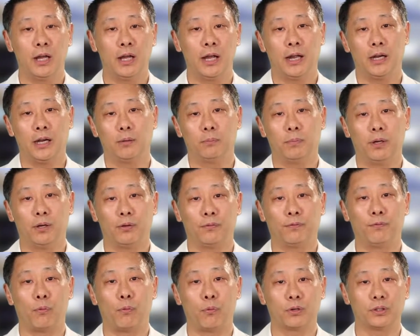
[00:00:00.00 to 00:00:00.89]
and about
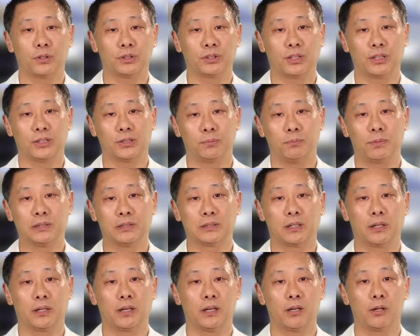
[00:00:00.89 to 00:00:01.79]
4 to 6 months
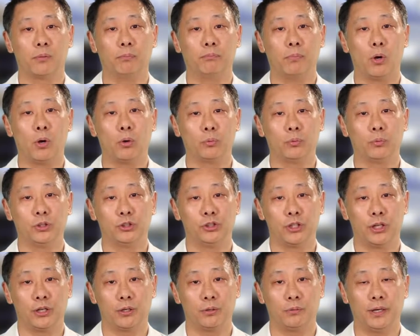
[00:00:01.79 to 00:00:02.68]
later, the bone
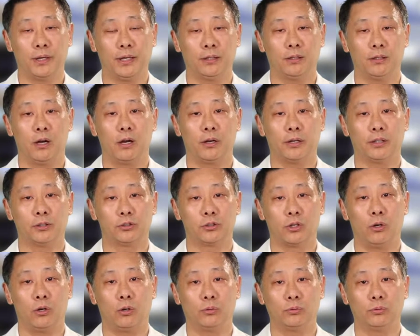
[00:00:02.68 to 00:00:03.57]
regenerate on its
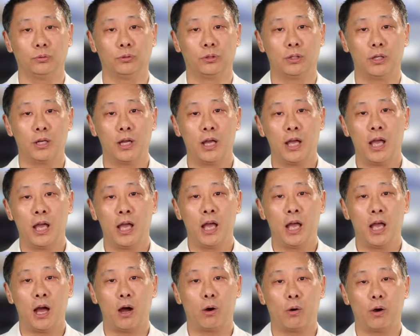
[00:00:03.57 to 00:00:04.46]
own.
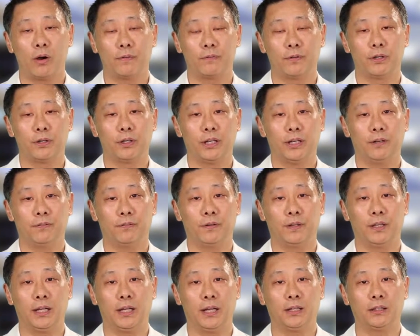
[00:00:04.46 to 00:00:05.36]
However, if
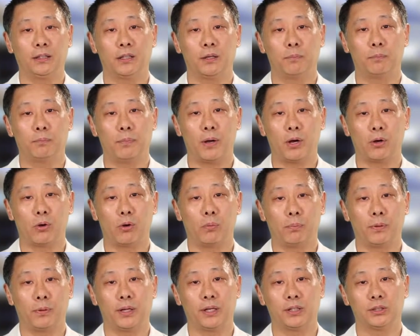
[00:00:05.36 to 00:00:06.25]
again the
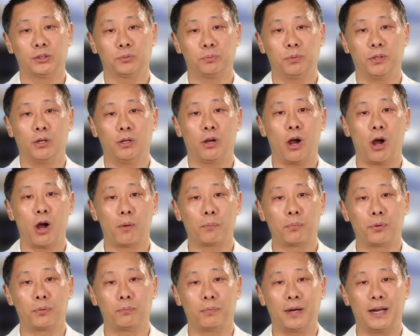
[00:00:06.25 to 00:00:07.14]
buccal plate is being
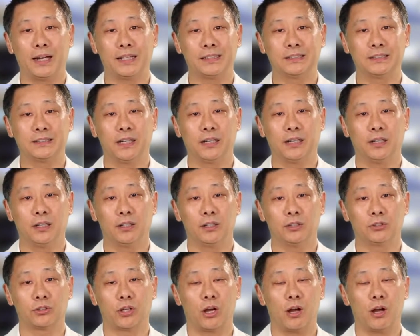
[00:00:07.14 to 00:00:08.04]
compromised, then it
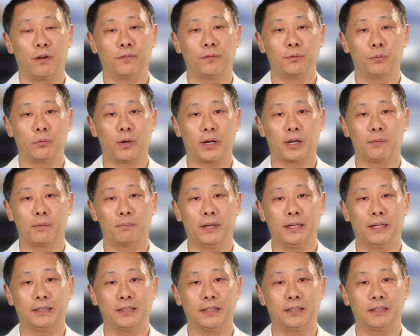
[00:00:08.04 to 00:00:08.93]
is often
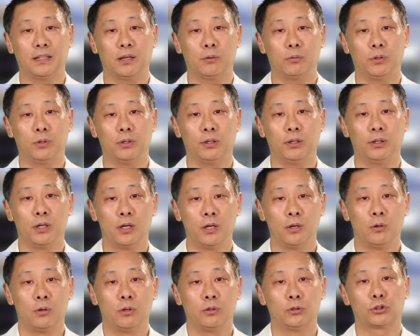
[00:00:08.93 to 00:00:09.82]
recommended that we
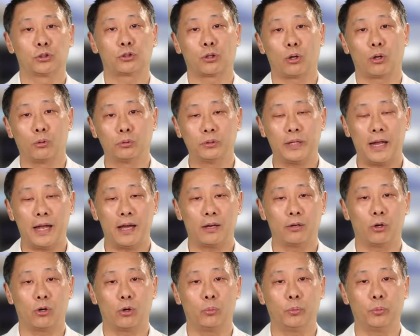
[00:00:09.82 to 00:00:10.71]
slow
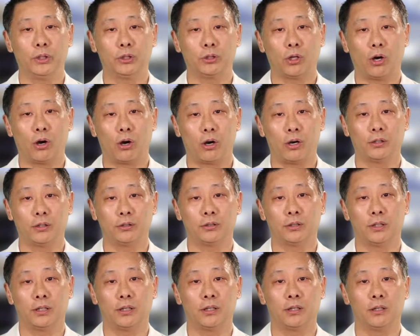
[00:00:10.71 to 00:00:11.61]
down or retard
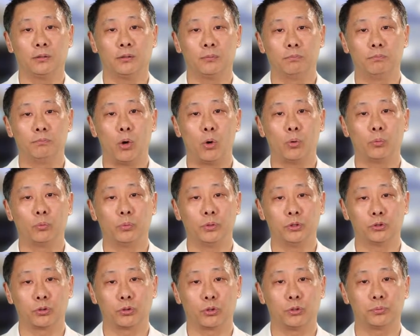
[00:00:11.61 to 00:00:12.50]
the bone
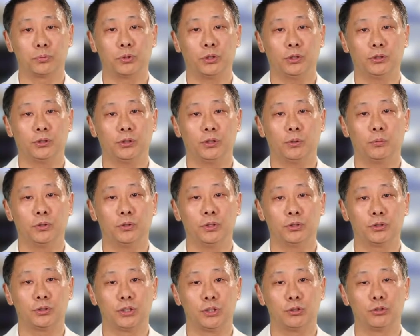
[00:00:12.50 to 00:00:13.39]
resorption, the
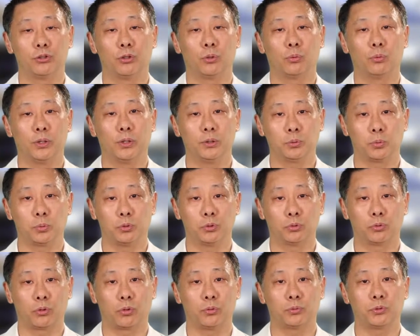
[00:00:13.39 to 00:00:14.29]
residual ridge
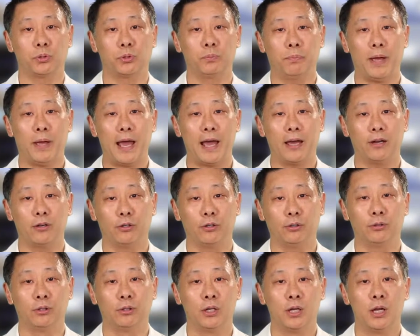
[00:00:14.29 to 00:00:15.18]
resorption
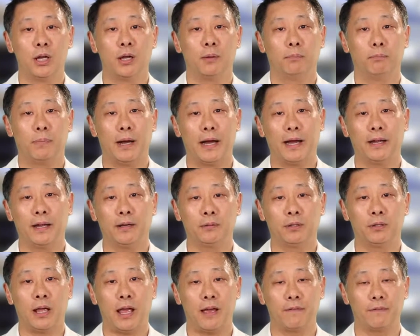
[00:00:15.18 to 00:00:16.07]
pattern,
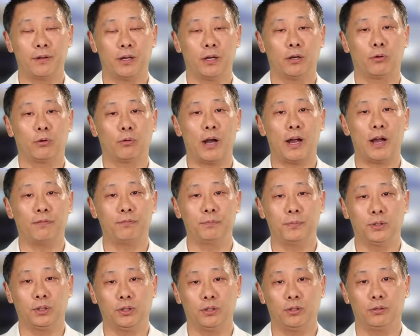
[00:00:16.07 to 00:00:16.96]
by having a graft
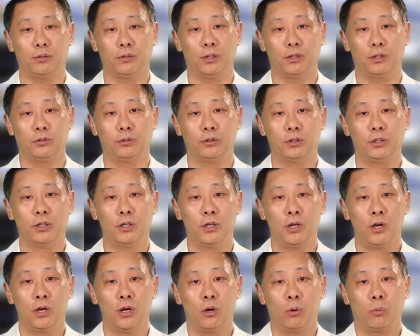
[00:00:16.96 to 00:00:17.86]
material.
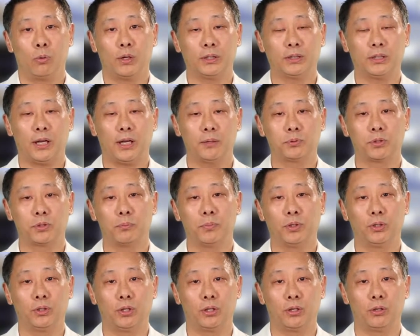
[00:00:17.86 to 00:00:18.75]
What types of
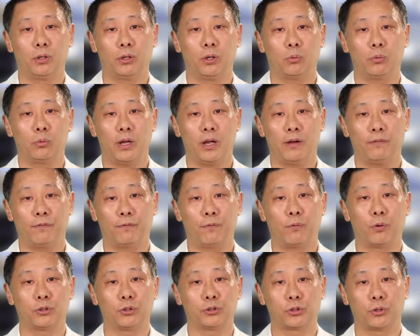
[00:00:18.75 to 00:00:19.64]
material? We have
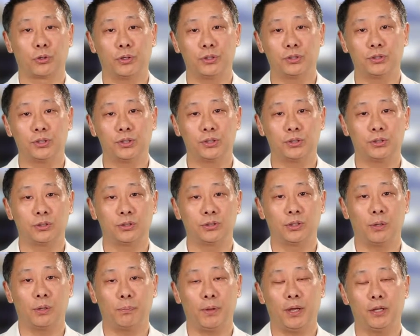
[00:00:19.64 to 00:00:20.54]
4 choices:
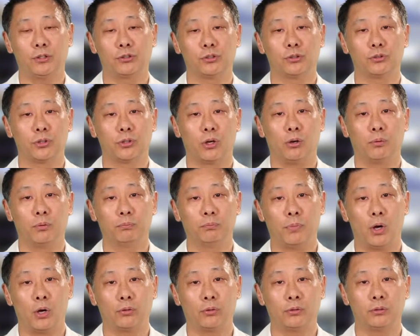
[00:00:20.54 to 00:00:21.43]
the patient's own
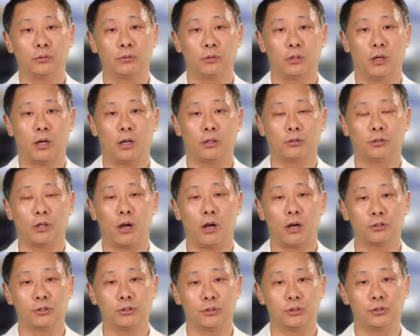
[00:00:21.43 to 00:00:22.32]
bone,
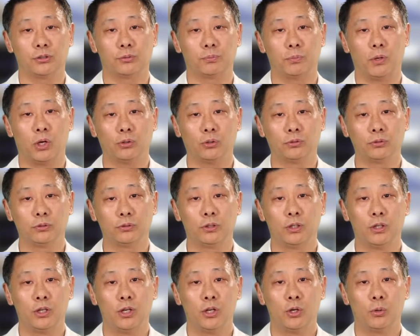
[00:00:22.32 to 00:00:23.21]
autogenous bone.
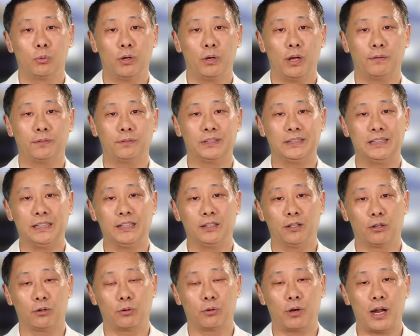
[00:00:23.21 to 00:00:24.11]
We have
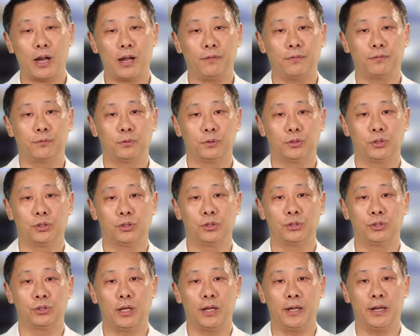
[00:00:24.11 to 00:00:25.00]
xenograft, which
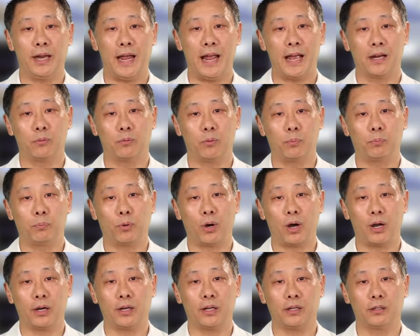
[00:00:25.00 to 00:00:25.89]
is an animal
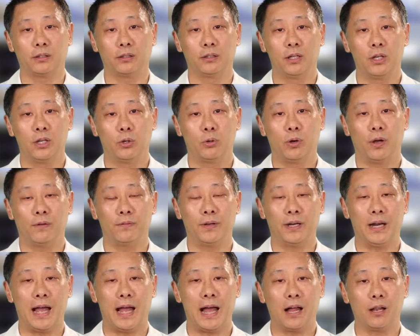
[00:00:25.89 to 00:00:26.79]
product. We have
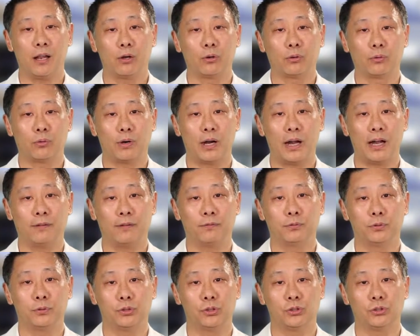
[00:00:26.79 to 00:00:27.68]
an allograft,
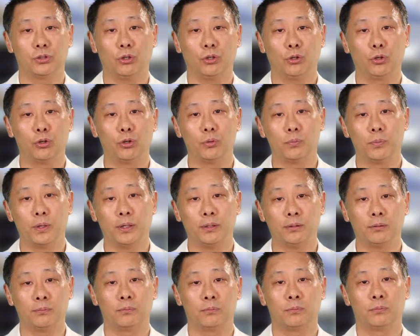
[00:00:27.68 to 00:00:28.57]
which is a
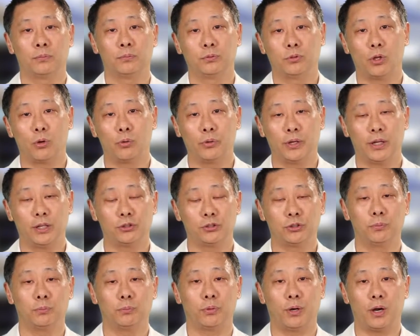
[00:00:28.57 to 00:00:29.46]
human
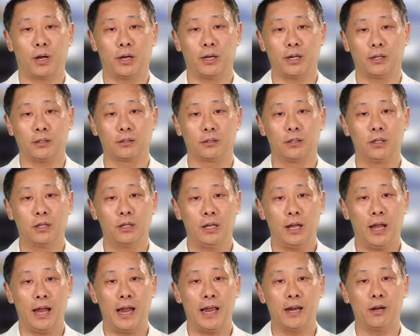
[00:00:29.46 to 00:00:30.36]
donation product,
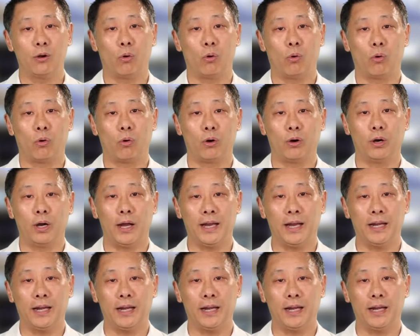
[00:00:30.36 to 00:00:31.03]
or